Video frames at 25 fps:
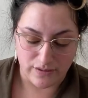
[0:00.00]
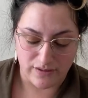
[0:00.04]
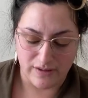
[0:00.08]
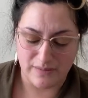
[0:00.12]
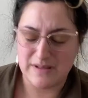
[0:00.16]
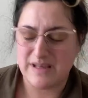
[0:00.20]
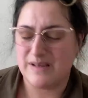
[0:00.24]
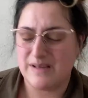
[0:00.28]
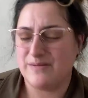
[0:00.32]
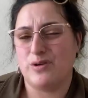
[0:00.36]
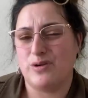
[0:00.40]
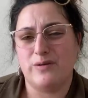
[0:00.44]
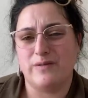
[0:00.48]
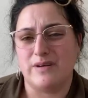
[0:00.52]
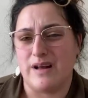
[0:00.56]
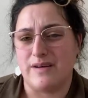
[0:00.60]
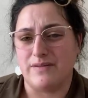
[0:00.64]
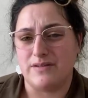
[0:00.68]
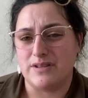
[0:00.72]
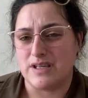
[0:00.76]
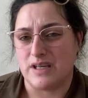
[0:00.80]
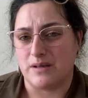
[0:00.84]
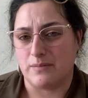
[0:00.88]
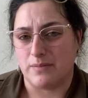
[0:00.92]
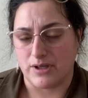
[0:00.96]
Sometimes you don't even
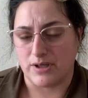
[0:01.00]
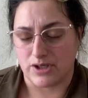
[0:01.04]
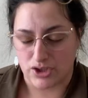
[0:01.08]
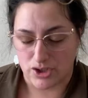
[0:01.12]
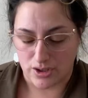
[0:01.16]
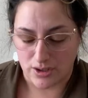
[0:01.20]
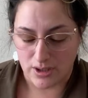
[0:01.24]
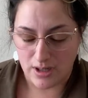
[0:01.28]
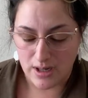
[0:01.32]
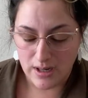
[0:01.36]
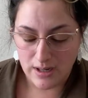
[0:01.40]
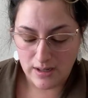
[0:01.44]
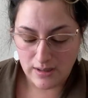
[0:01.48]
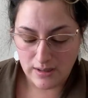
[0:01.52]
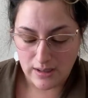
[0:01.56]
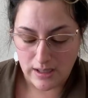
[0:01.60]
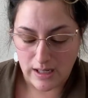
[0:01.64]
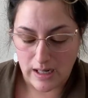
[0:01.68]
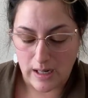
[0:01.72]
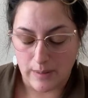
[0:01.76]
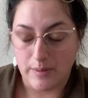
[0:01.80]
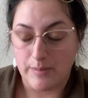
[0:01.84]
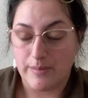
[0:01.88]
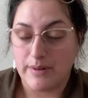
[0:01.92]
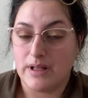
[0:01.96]
have to take a picture.
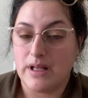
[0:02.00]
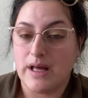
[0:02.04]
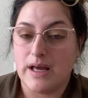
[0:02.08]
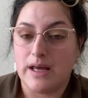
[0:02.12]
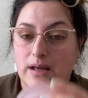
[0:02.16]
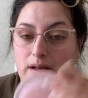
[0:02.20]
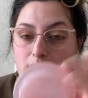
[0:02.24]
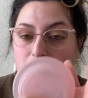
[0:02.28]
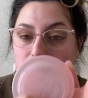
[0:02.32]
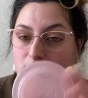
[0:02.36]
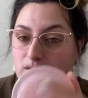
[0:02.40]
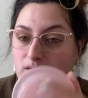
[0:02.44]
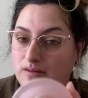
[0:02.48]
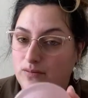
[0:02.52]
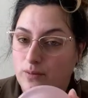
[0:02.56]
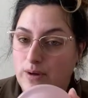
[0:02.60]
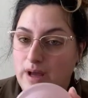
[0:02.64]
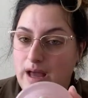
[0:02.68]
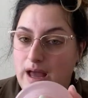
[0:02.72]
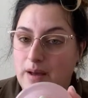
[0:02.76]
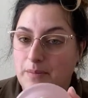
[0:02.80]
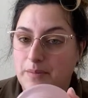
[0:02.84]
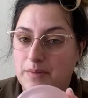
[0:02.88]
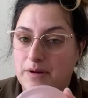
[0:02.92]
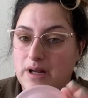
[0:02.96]
And I'm going to be like, this is
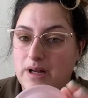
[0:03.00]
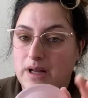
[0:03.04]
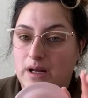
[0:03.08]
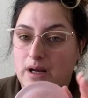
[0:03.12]
what happened.